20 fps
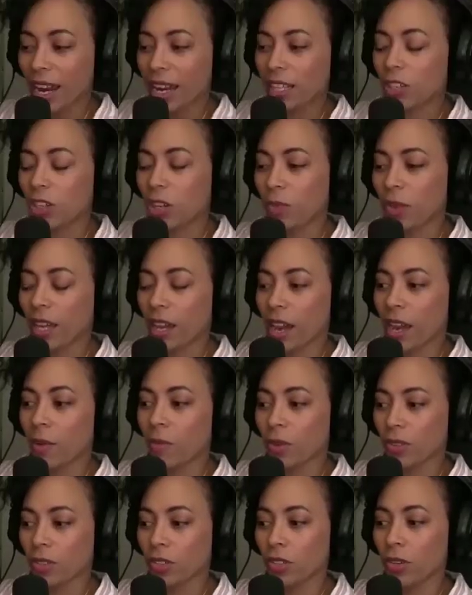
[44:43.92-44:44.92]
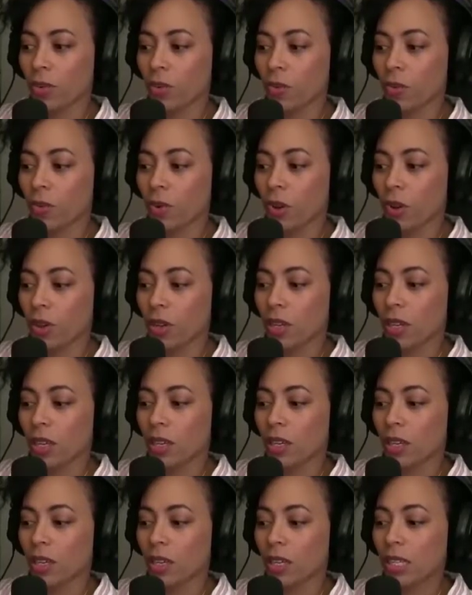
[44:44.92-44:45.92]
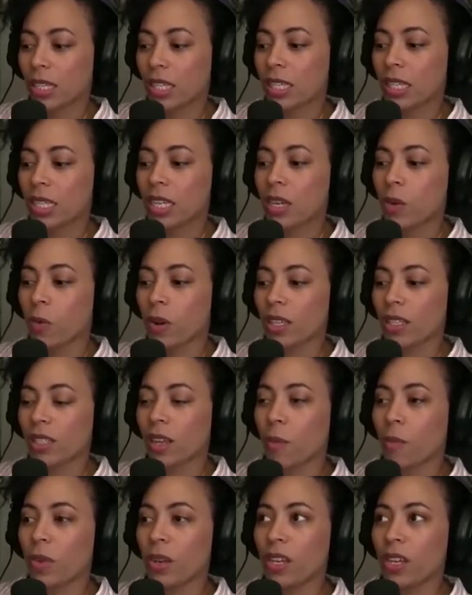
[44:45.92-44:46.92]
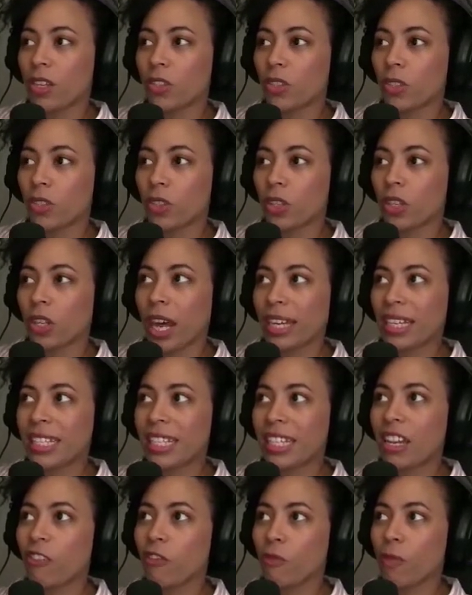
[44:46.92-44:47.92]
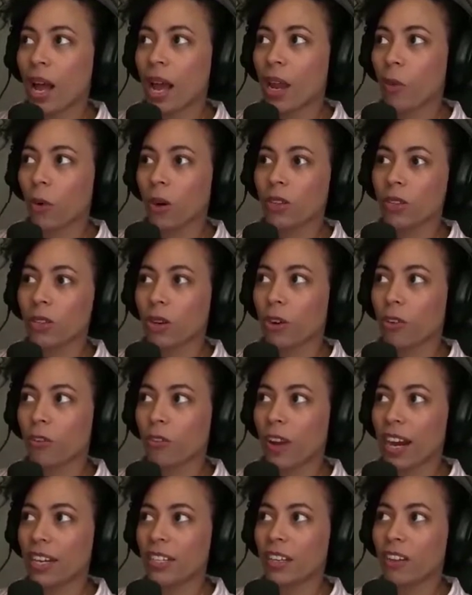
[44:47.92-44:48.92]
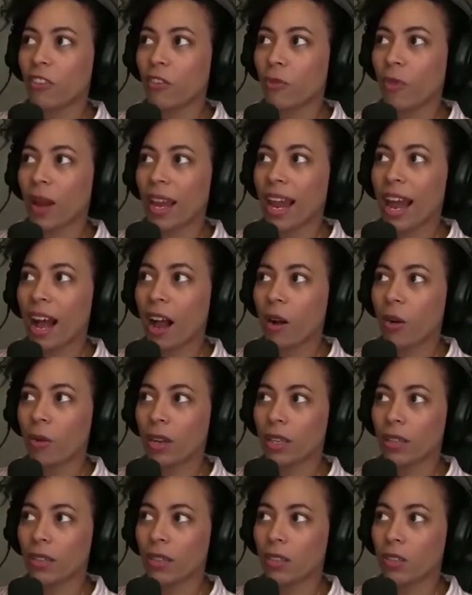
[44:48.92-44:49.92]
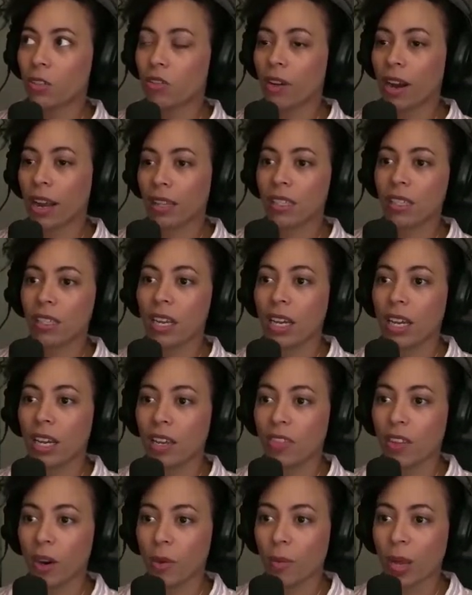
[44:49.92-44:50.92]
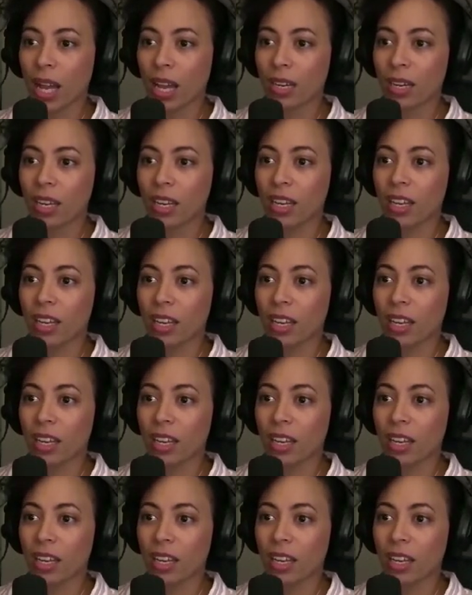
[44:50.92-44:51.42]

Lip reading: to be able to see what somebody's like, see if my words are effective by how it's translating in their body.